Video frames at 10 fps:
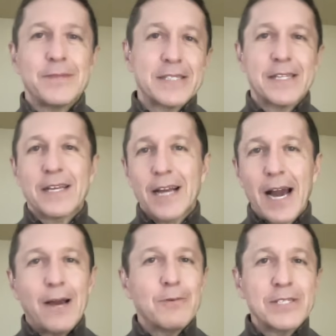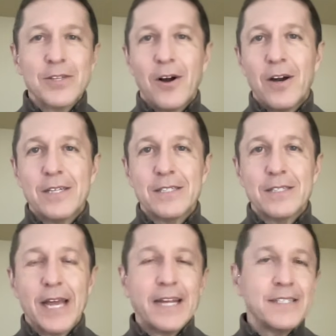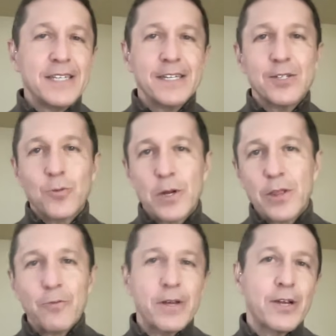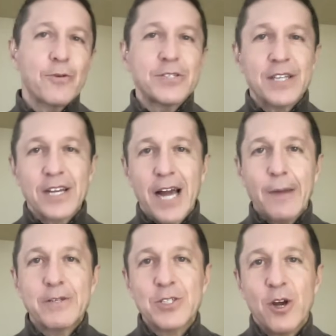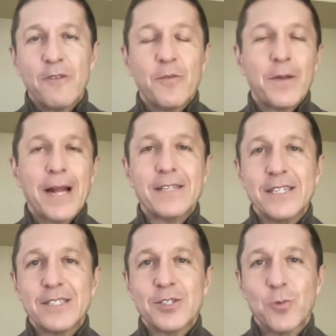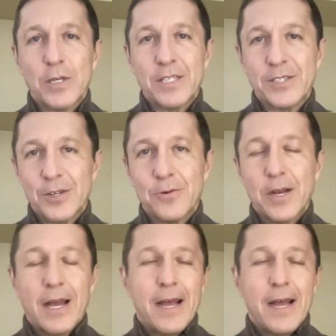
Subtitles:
Is he the guy we saw in 18 and 23, or is he the guy we saw from 19 to 22?